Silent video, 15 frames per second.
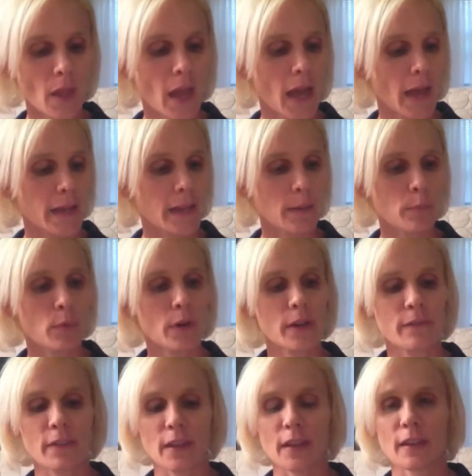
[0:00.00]
I keep one
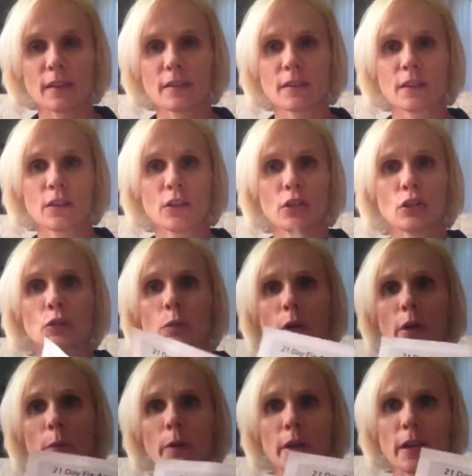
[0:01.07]
of these
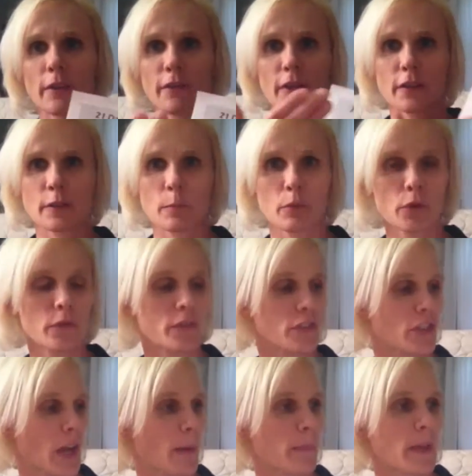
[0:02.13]
21-day fix approved
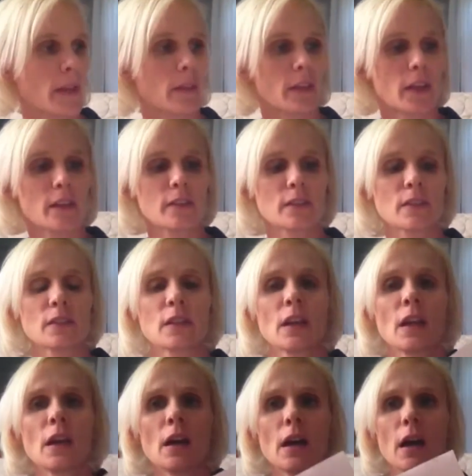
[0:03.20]
shopping lists
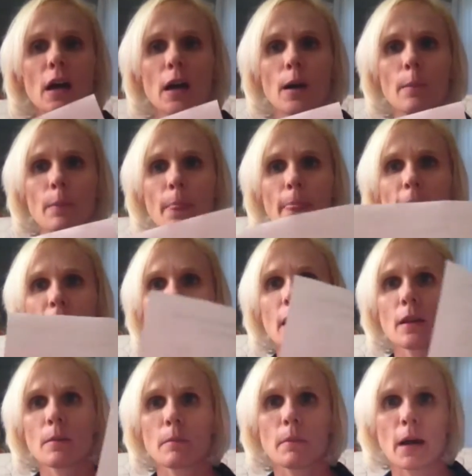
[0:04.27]

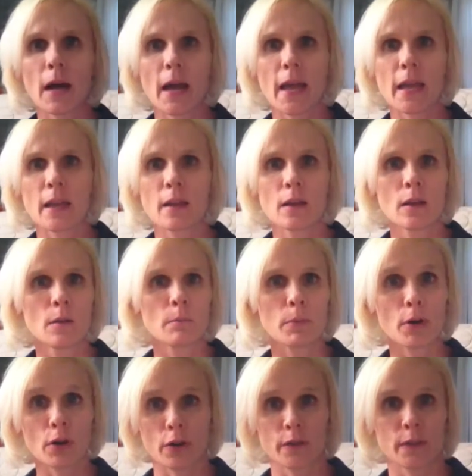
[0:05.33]
in my
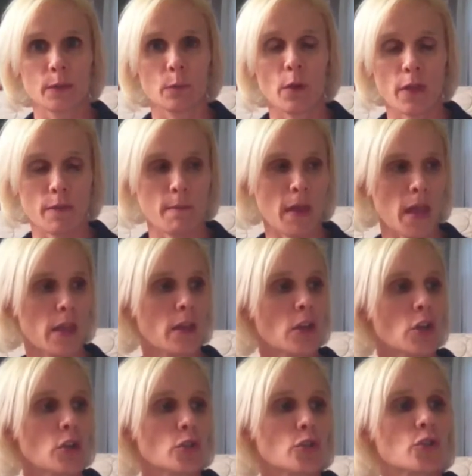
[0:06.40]
purse with me.
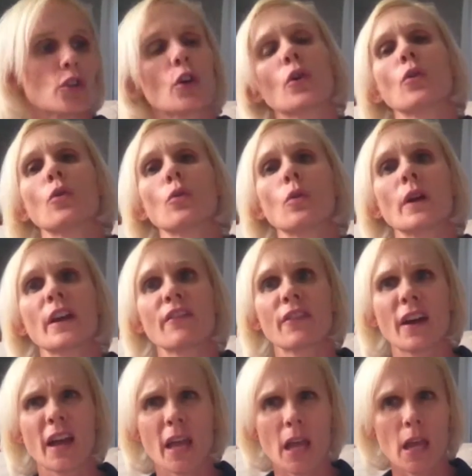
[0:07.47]
So if
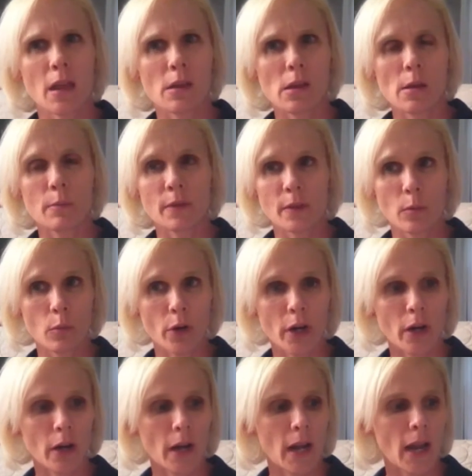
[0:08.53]
I am
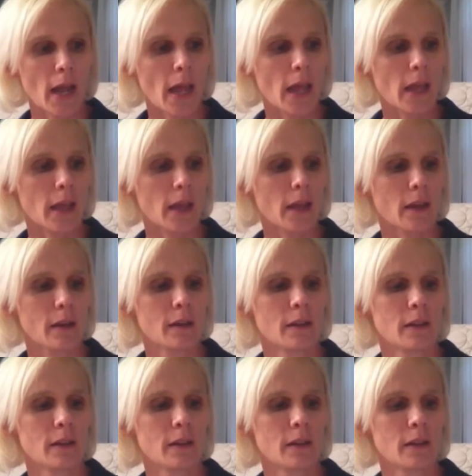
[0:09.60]
somewhere and I get